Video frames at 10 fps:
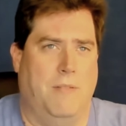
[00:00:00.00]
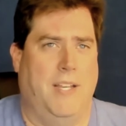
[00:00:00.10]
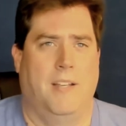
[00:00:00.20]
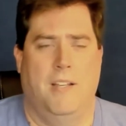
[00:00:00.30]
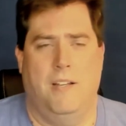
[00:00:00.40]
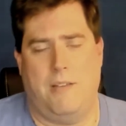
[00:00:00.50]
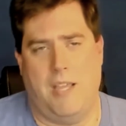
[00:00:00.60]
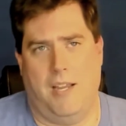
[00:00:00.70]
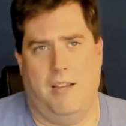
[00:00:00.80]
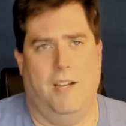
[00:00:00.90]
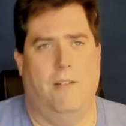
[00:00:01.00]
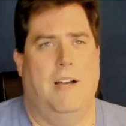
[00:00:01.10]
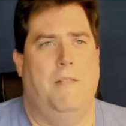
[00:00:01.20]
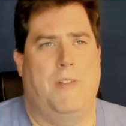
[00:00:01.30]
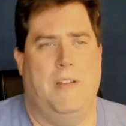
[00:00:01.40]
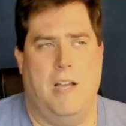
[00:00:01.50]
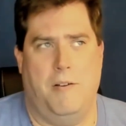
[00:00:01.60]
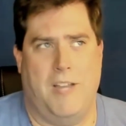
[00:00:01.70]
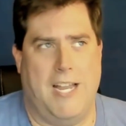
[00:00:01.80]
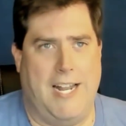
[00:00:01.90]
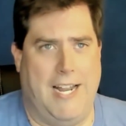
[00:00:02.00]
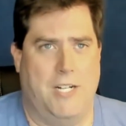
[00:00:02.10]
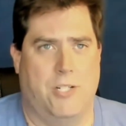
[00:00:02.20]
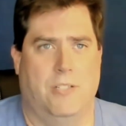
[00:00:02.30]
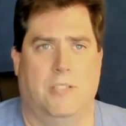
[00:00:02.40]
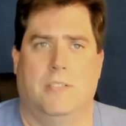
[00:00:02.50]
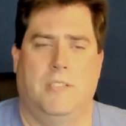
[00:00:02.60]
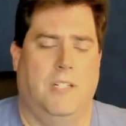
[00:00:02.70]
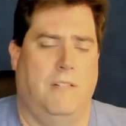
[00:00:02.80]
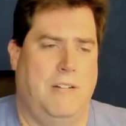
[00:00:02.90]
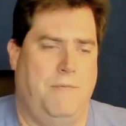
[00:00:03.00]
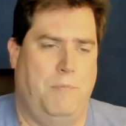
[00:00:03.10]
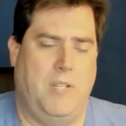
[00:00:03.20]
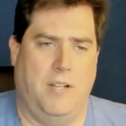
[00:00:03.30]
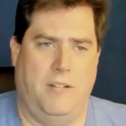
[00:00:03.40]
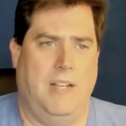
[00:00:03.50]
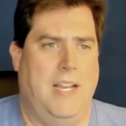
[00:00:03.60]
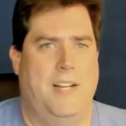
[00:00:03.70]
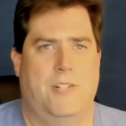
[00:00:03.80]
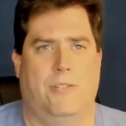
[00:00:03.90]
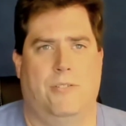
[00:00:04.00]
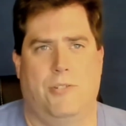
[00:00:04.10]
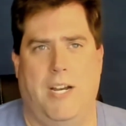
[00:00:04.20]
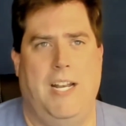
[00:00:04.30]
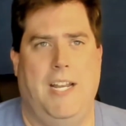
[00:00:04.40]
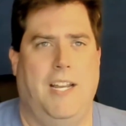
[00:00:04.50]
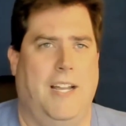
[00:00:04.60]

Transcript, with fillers: like, okay, I've got Azure, I've done Azure training.